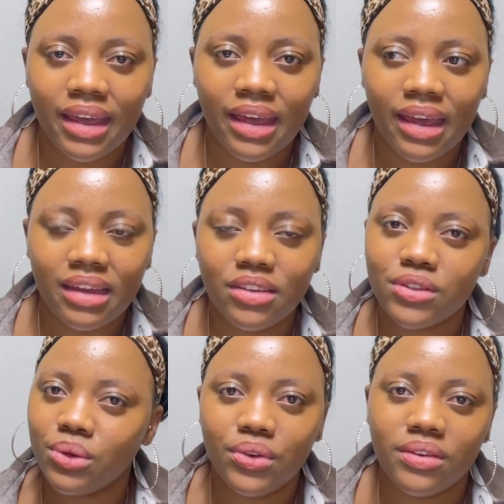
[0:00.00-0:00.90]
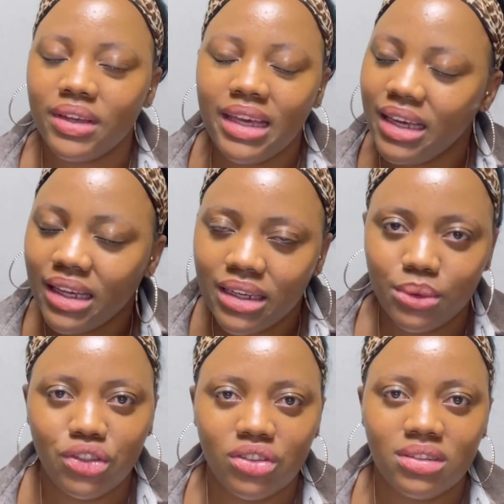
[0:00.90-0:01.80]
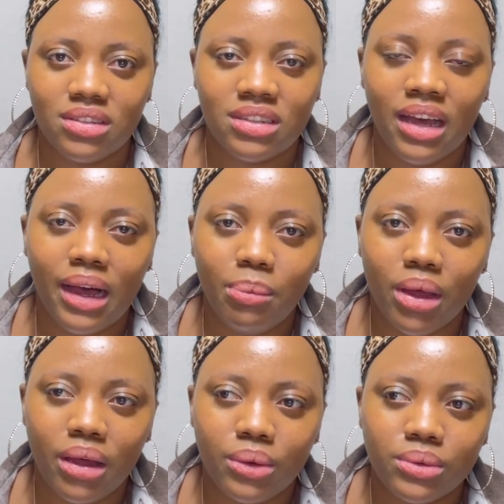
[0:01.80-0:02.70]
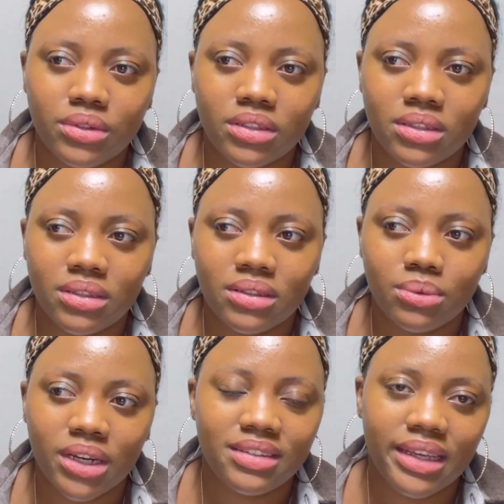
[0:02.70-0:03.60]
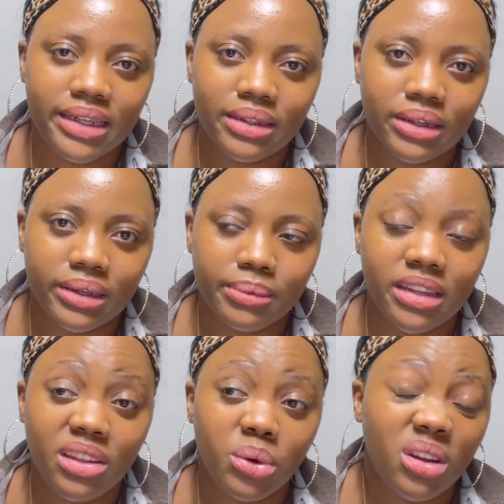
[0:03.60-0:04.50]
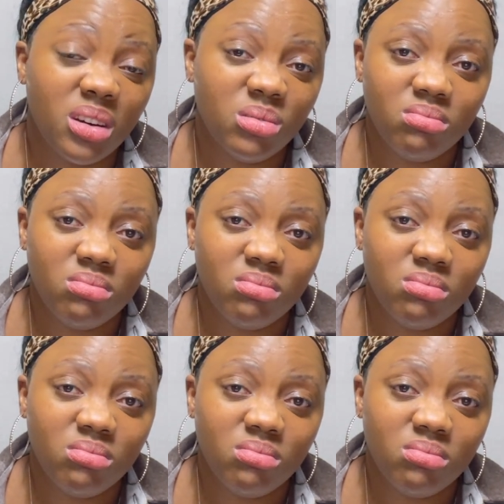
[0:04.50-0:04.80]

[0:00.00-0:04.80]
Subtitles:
And if so, if you have any questions about what I said, anything you want to know,